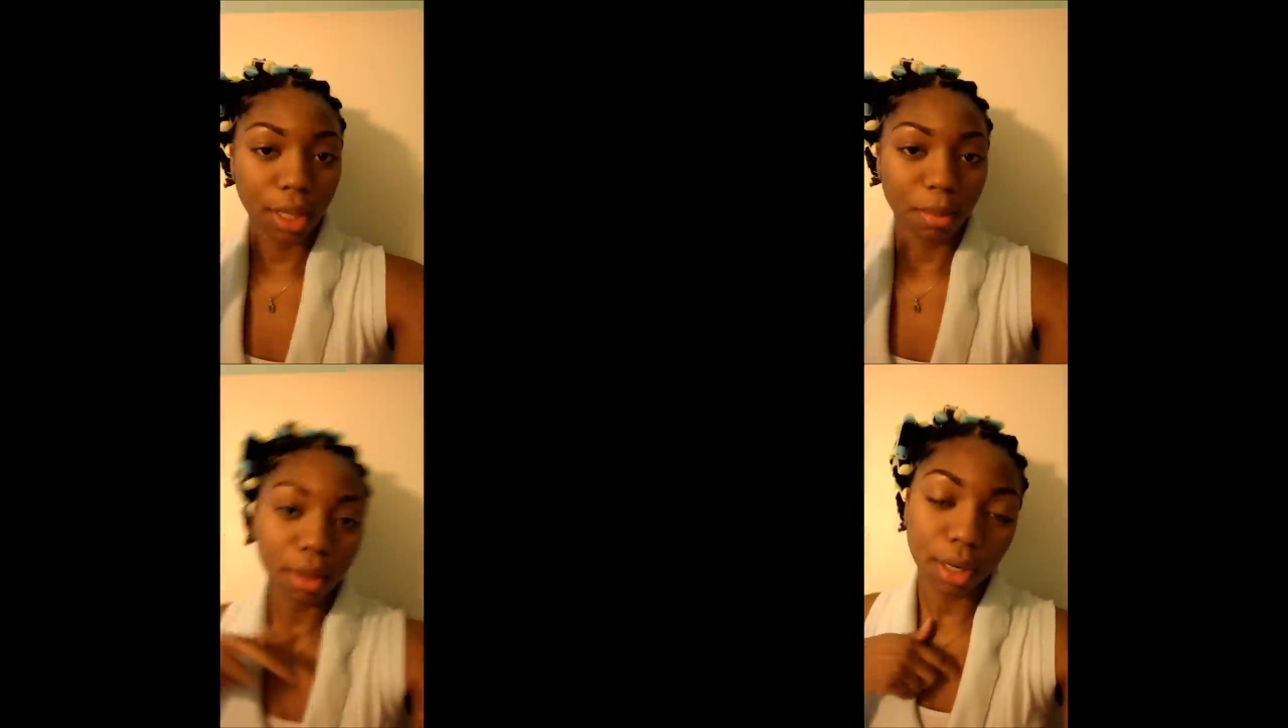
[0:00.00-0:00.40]

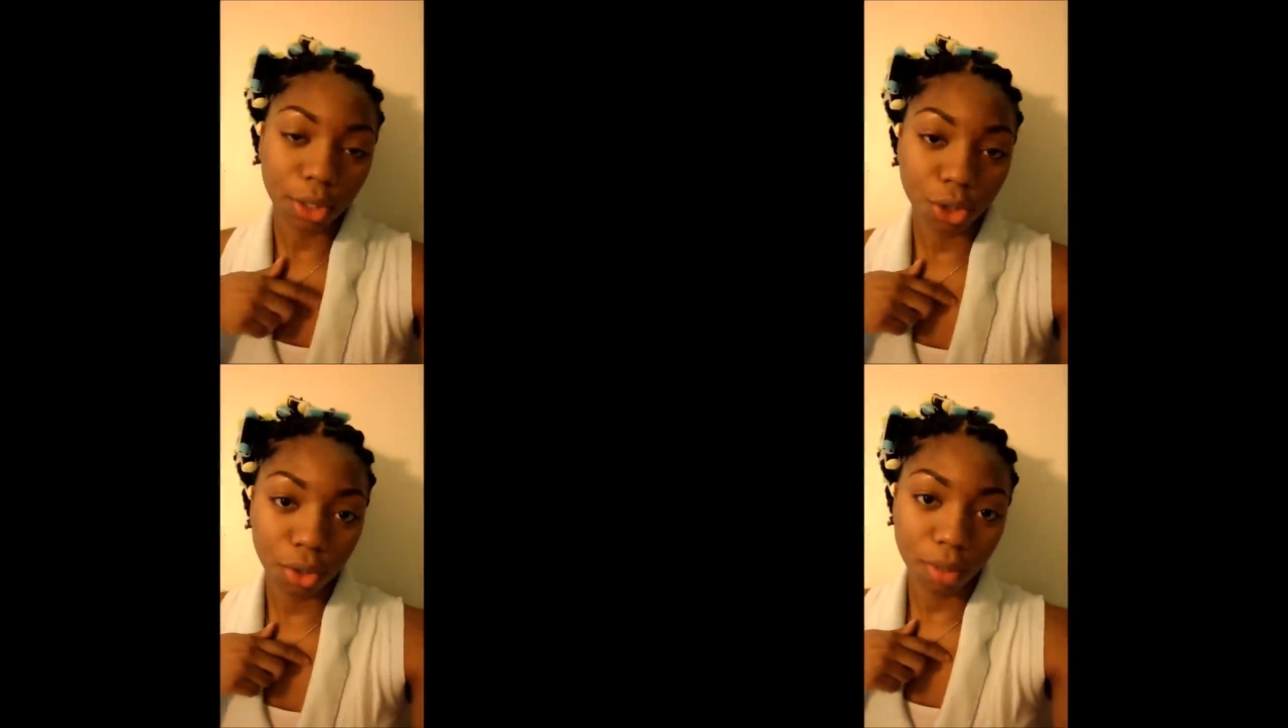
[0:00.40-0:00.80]
them out
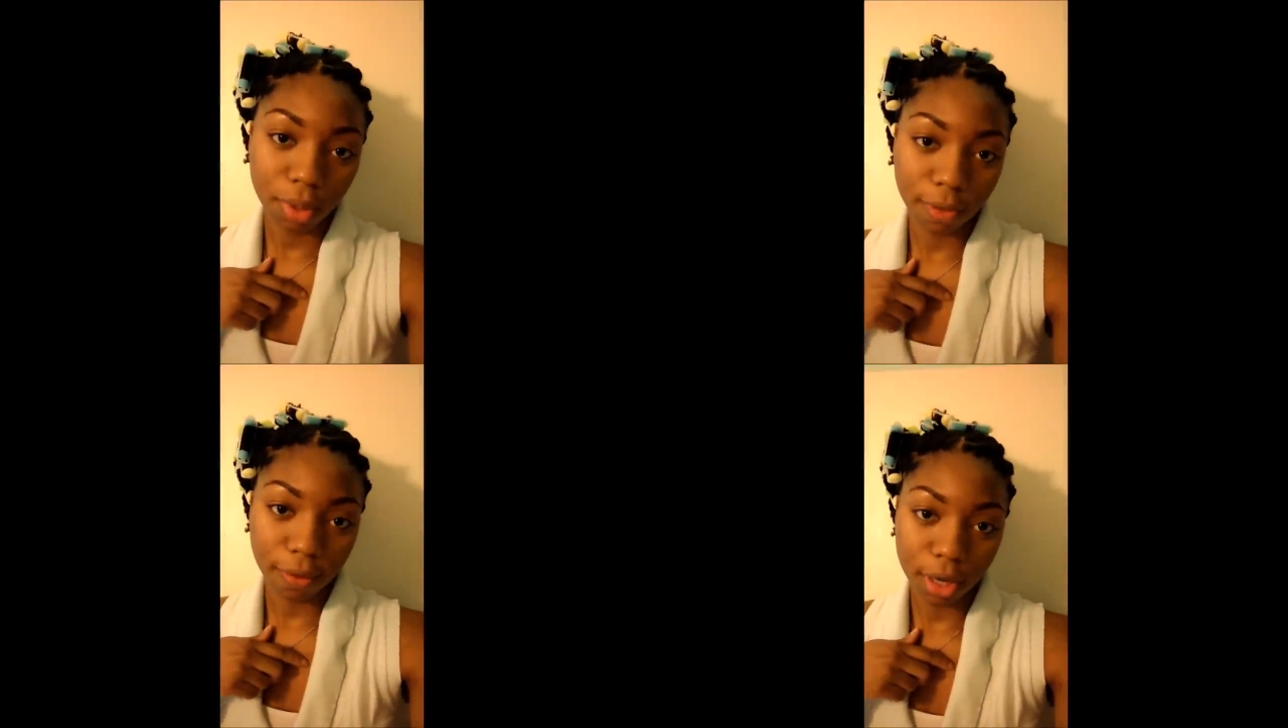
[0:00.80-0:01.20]
and show you
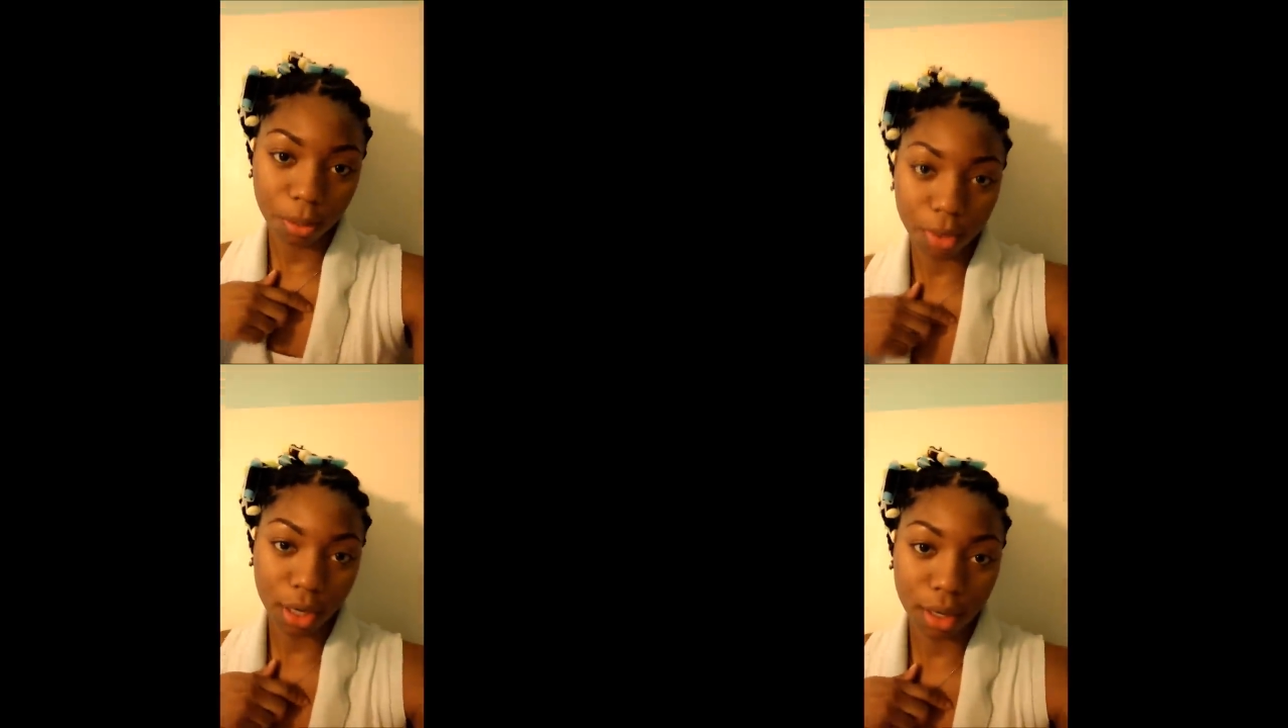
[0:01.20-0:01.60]
what the final
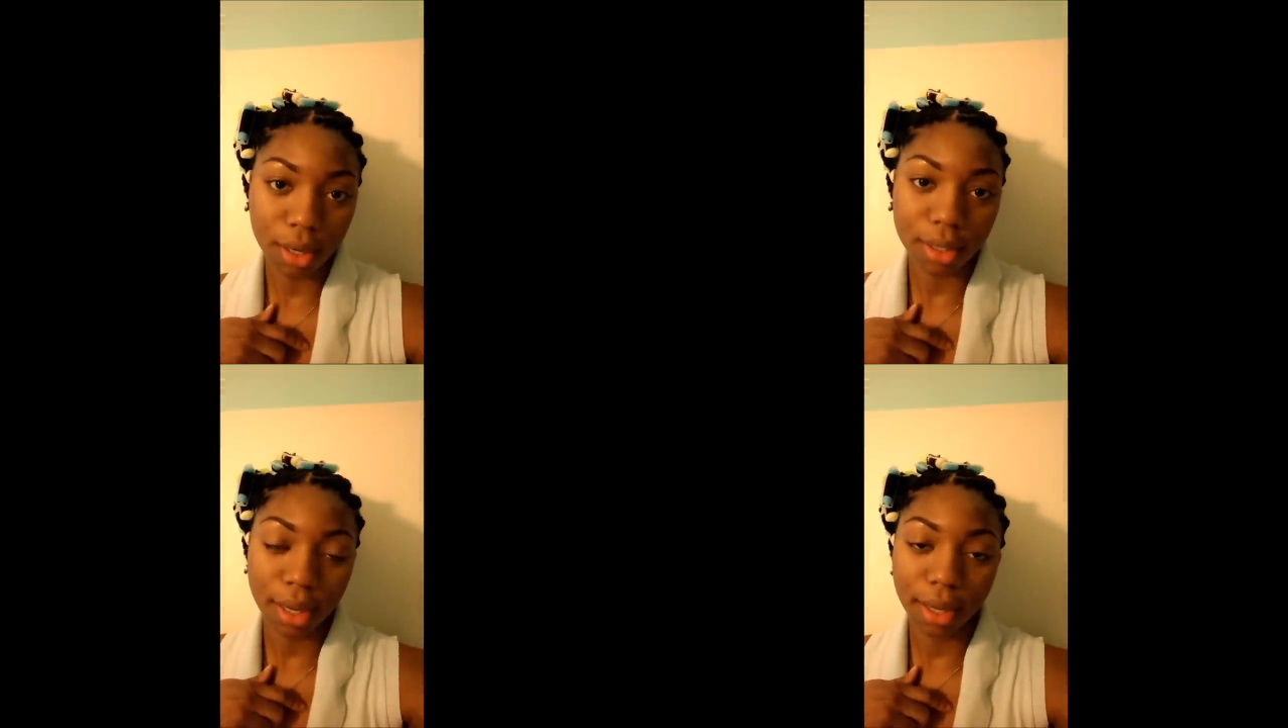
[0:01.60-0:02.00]
product
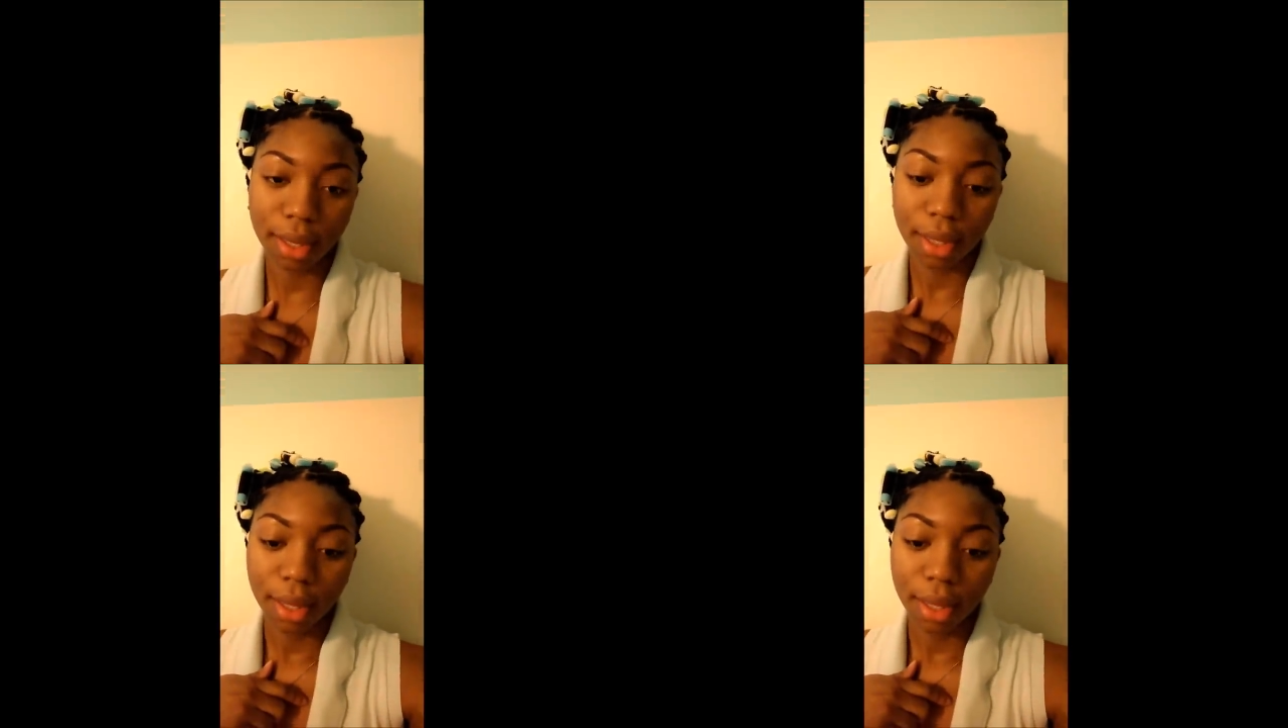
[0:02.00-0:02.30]
looks like.